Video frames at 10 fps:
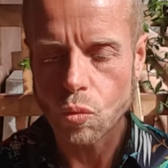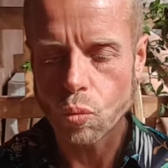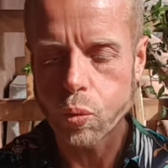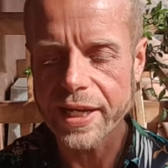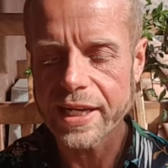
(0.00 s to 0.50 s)

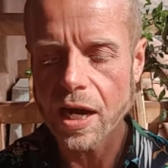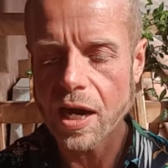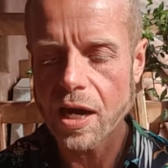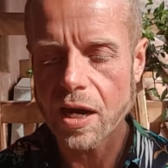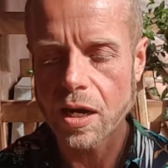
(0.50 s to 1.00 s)
we
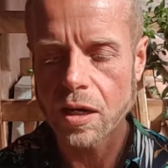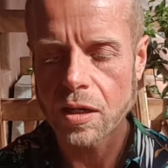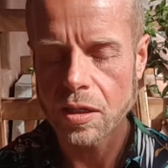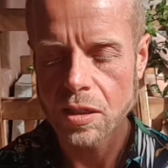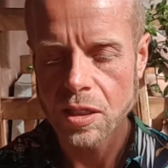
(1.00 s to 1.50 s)

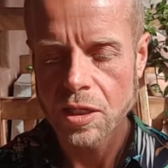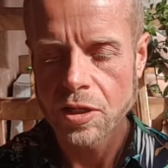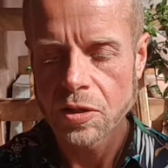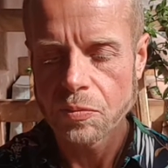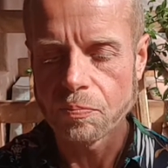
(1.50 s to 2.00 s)
are
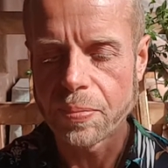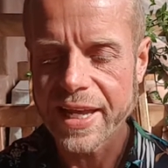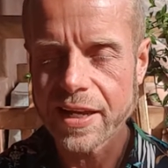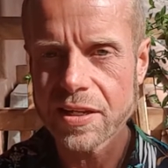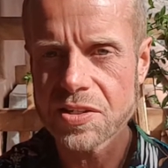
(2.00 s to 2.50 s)

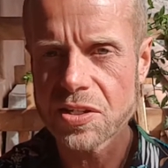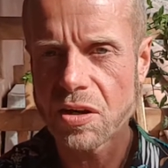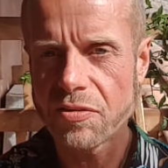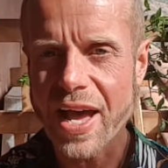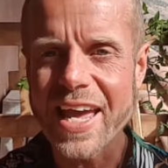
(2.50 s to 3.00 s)
beings
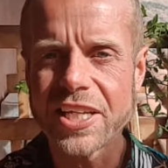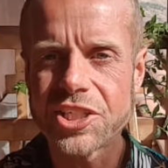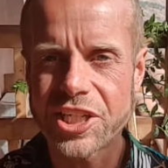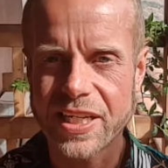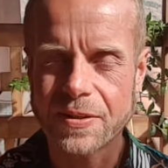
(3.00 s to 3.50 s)
of
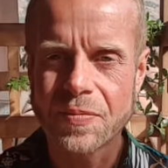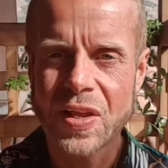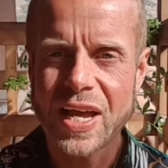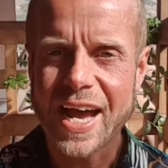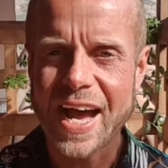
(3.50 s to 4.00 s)
energy,
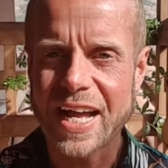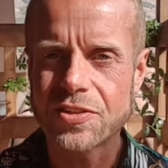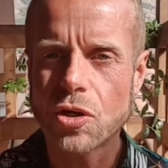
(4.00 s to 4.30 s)
and